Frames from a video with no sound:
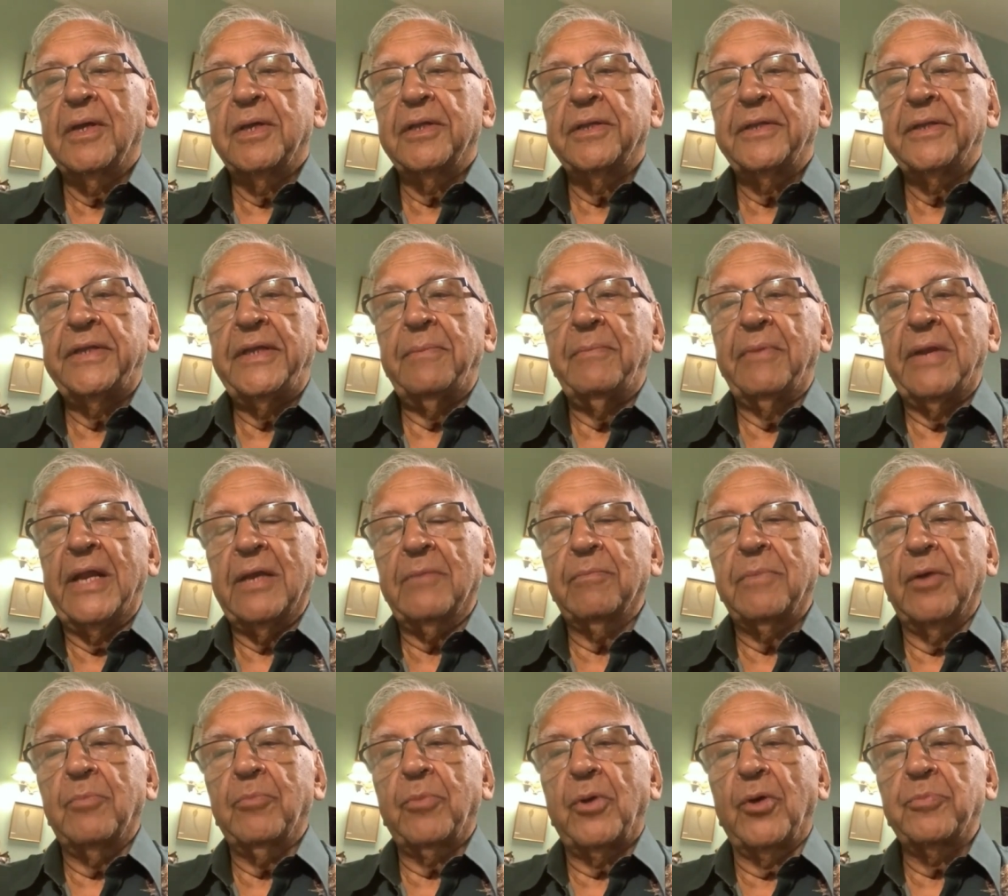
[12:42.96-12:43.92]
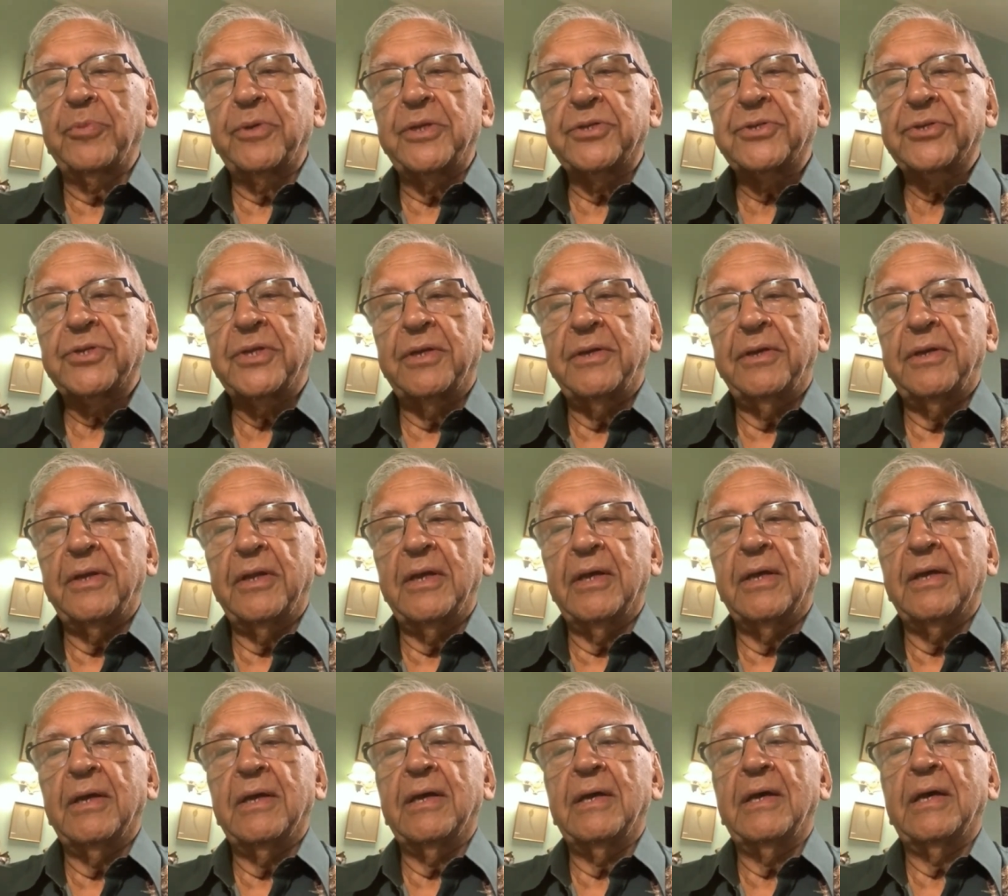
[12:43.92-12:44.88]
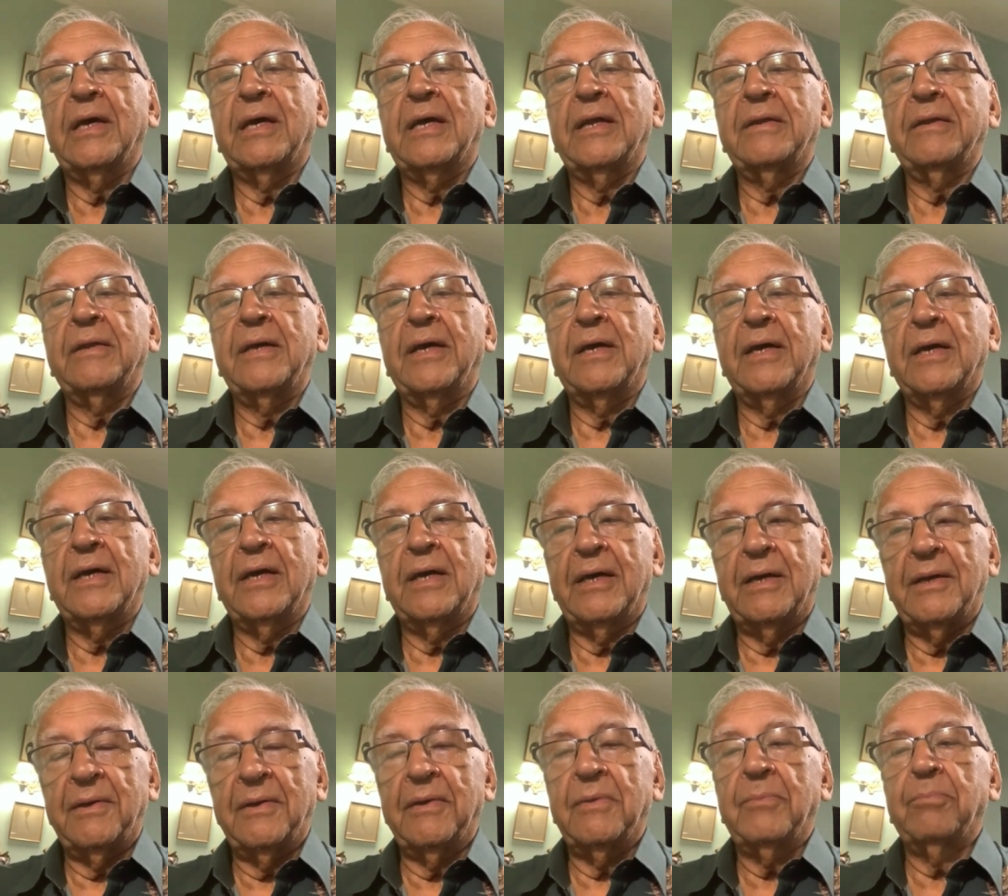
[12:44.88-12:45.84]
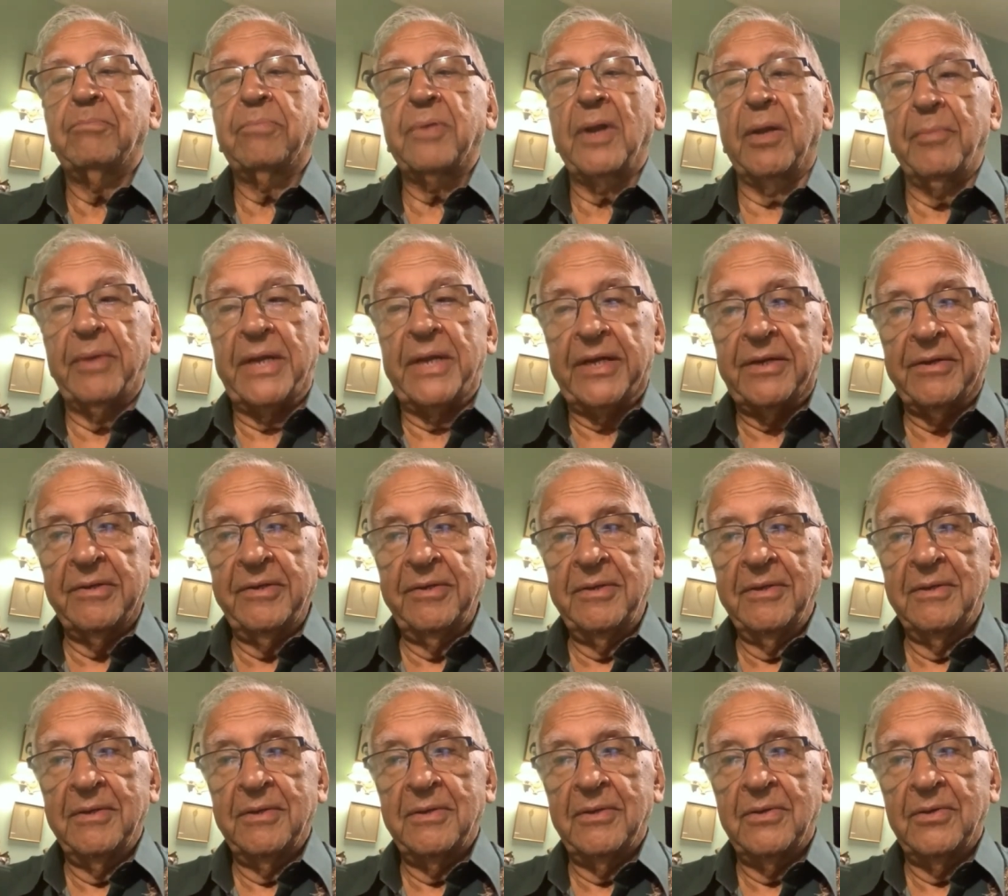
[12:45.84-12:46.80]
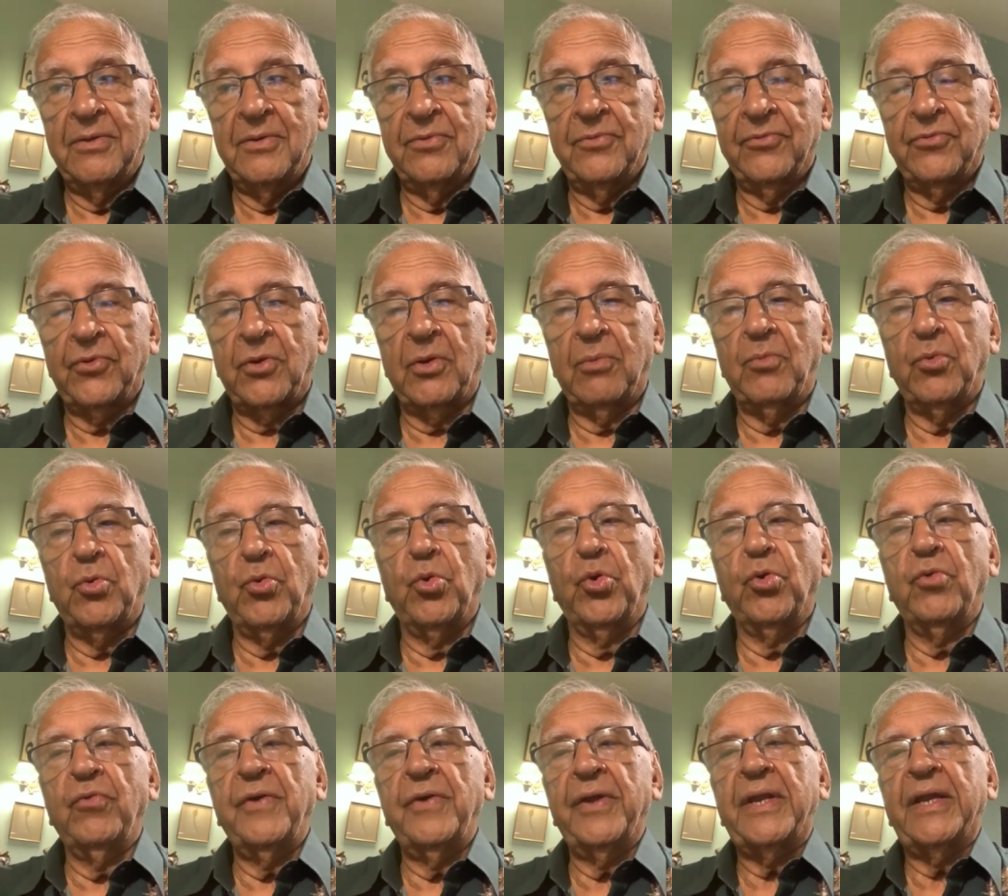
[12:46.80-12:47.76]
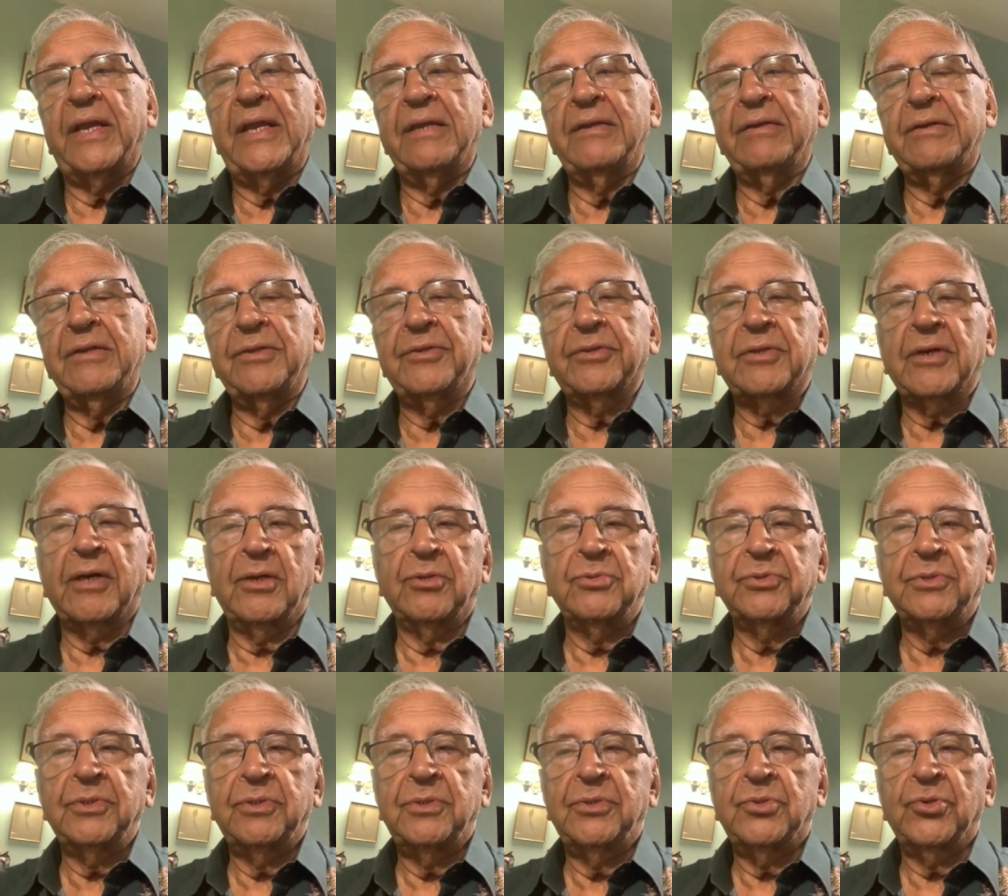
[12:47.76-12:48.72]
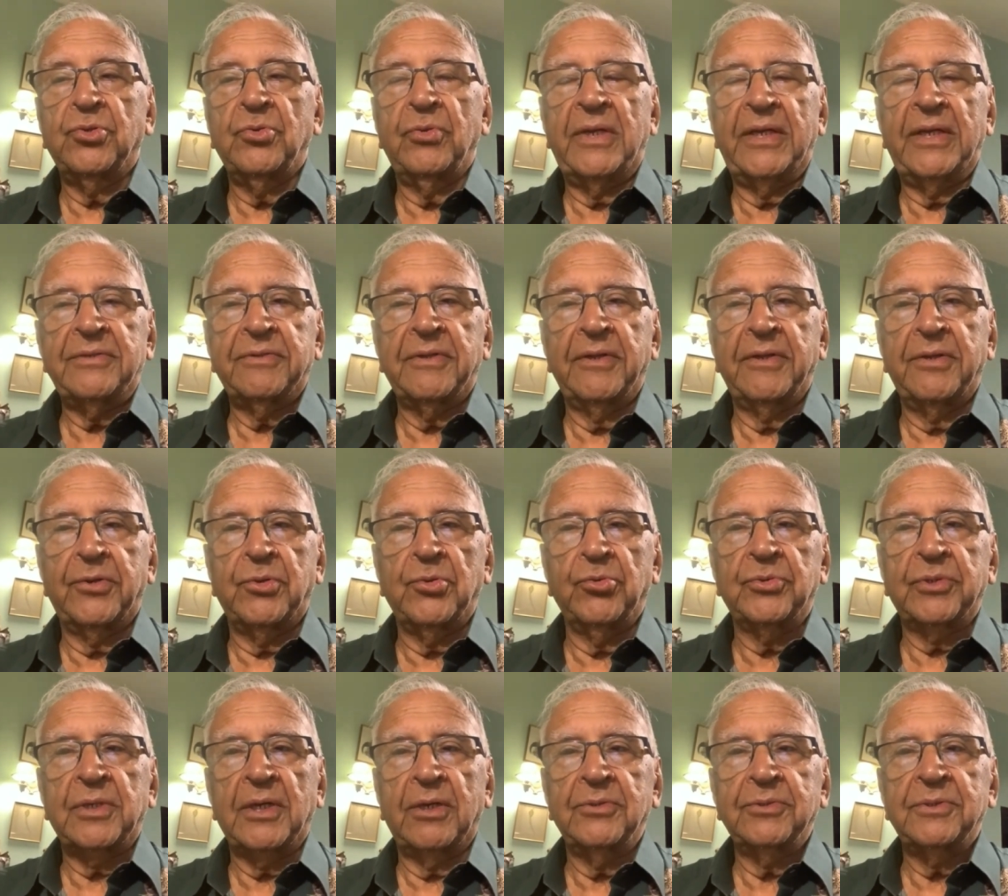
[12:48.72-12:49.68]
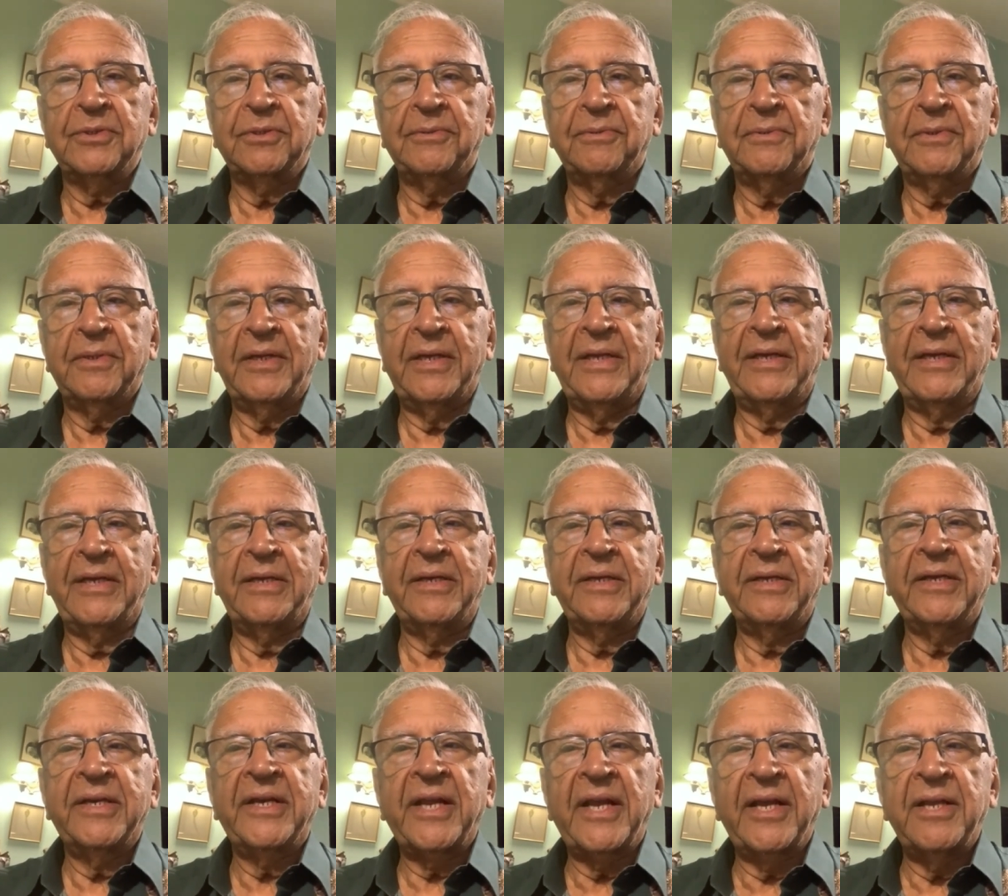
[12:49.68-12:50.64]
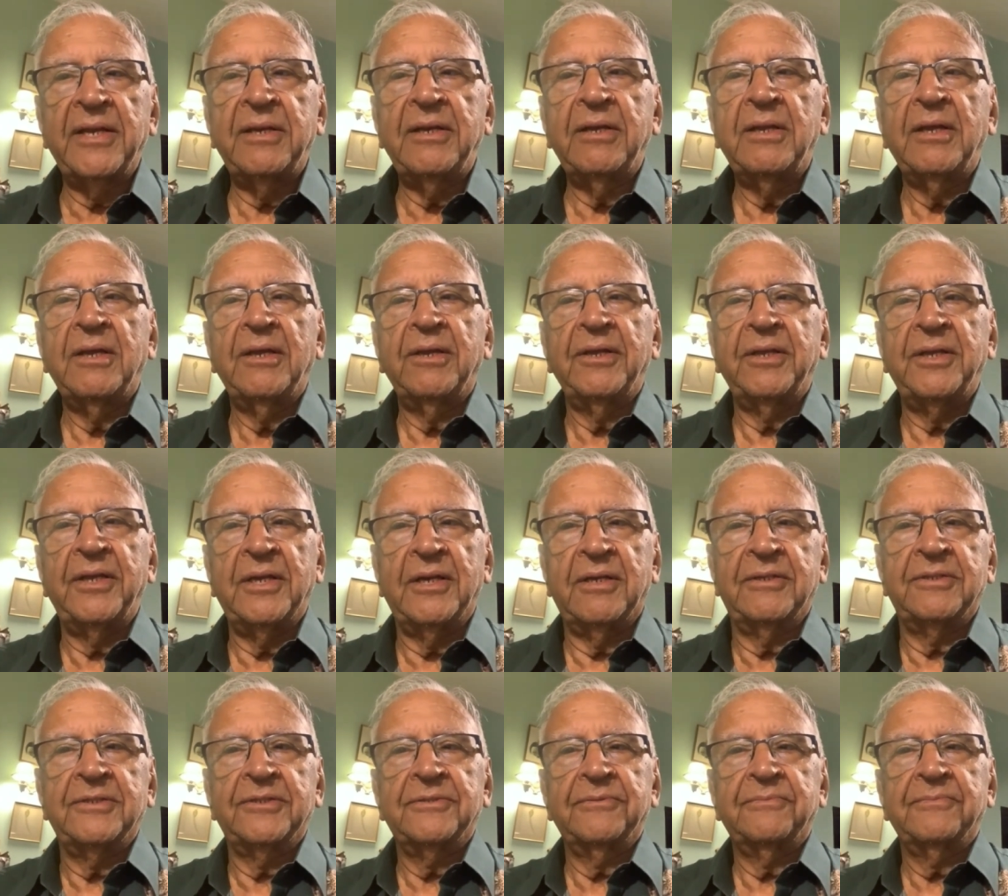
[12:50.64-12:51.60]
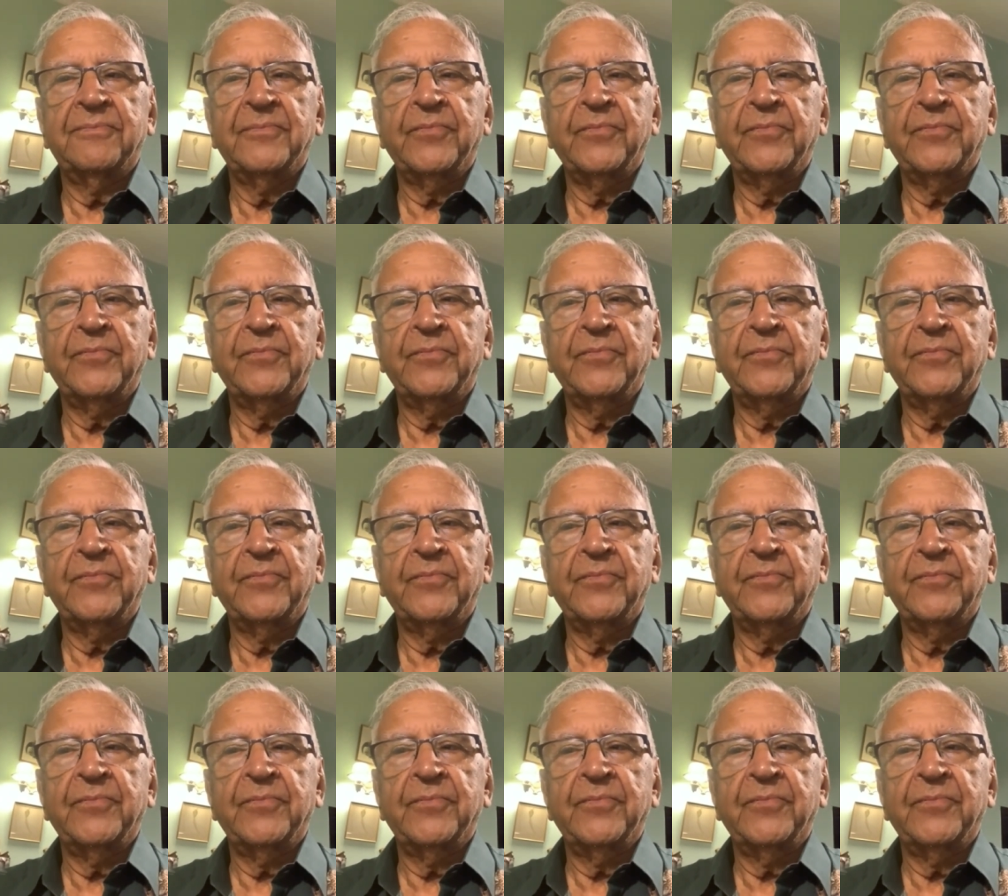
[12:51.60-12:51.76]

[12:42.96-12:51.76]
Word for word: the black buck population had uh, plummeted from over 80,000 to less than 2,000 in 10 years.